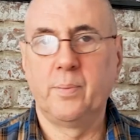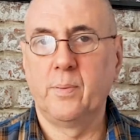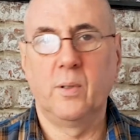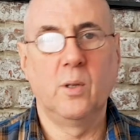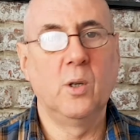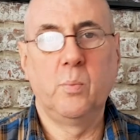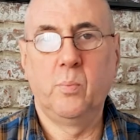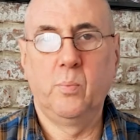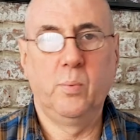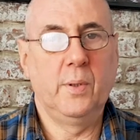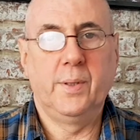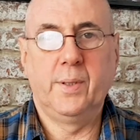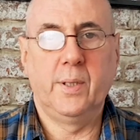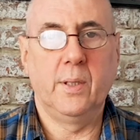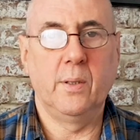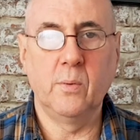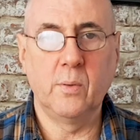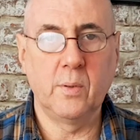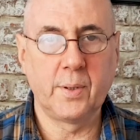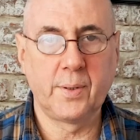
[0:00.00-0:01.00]
upwards, you
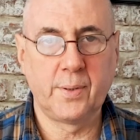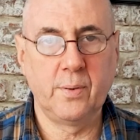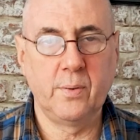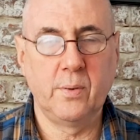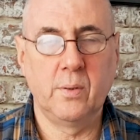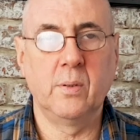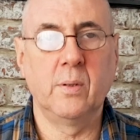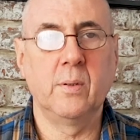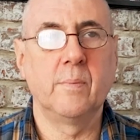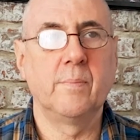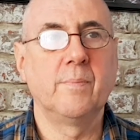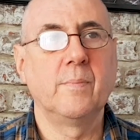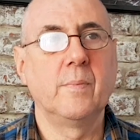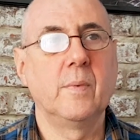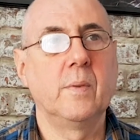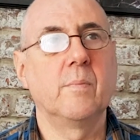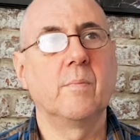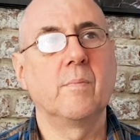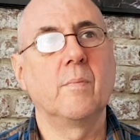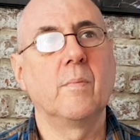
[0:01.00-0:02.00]
know, so
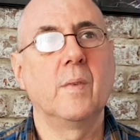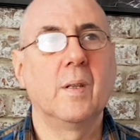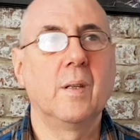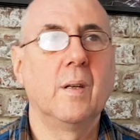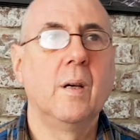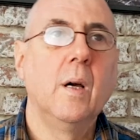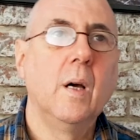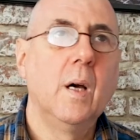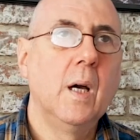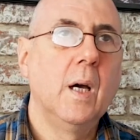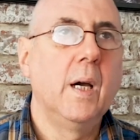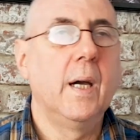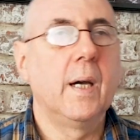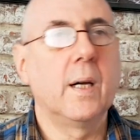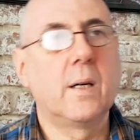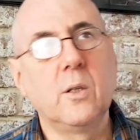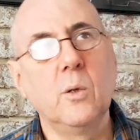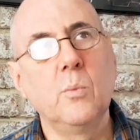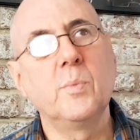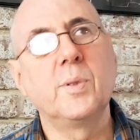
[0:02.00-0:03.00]

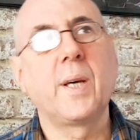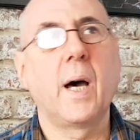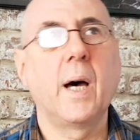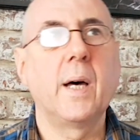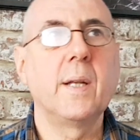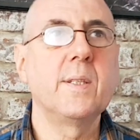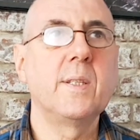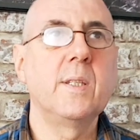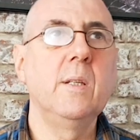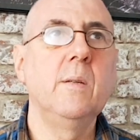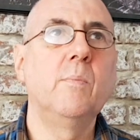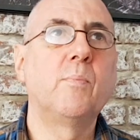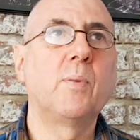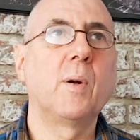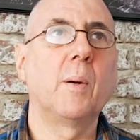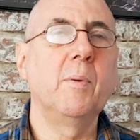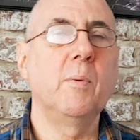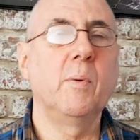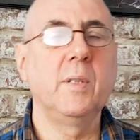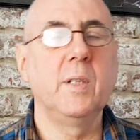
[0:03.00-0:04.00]
it comes handy
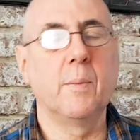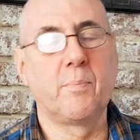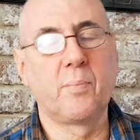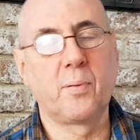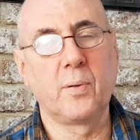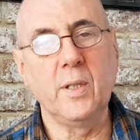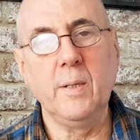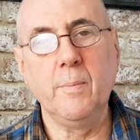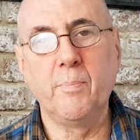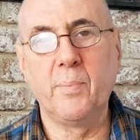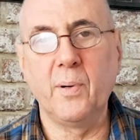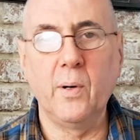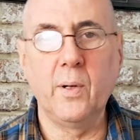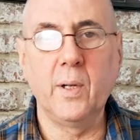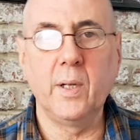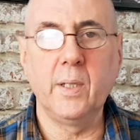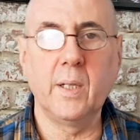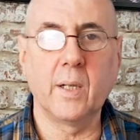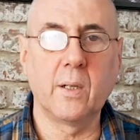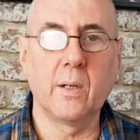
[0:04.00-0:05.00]
probably when you're
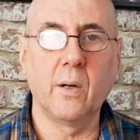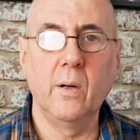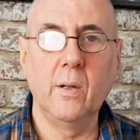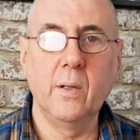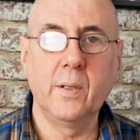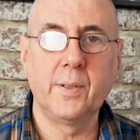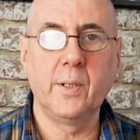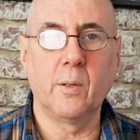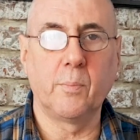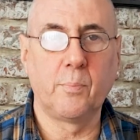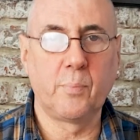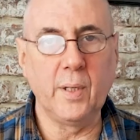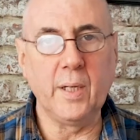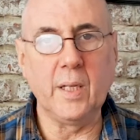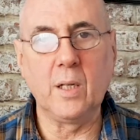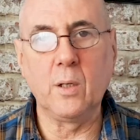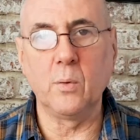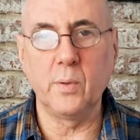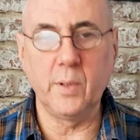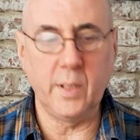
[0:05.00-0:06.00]
pre-burning your coils, not
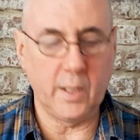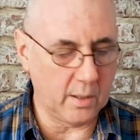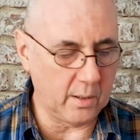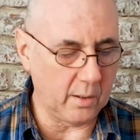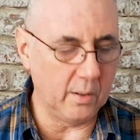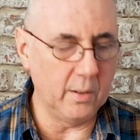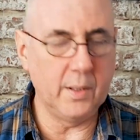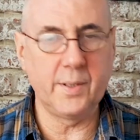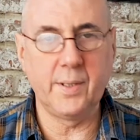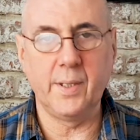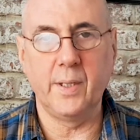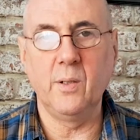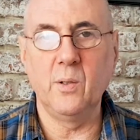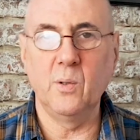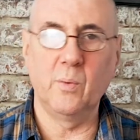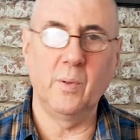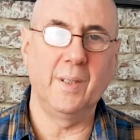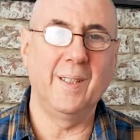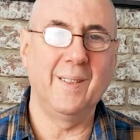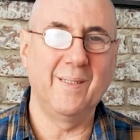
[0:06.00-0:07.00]
pre-glowing your coils, and you
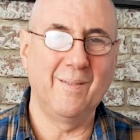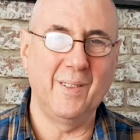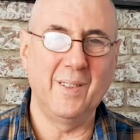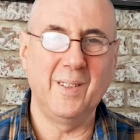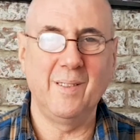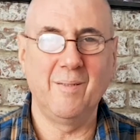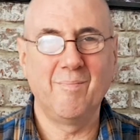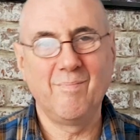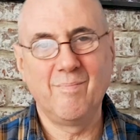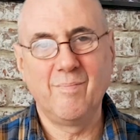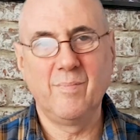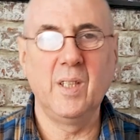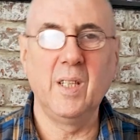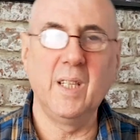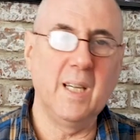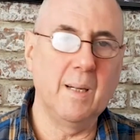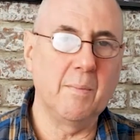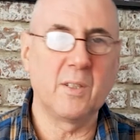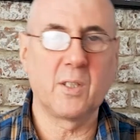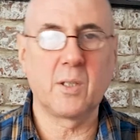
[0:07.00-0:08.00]
know when
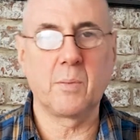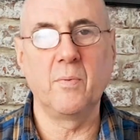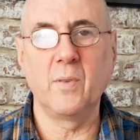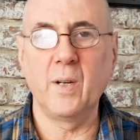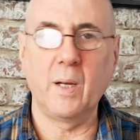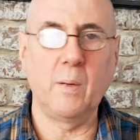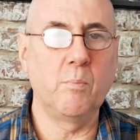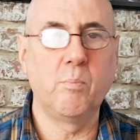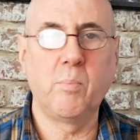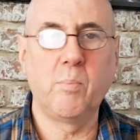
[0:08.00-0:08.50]
you aim something like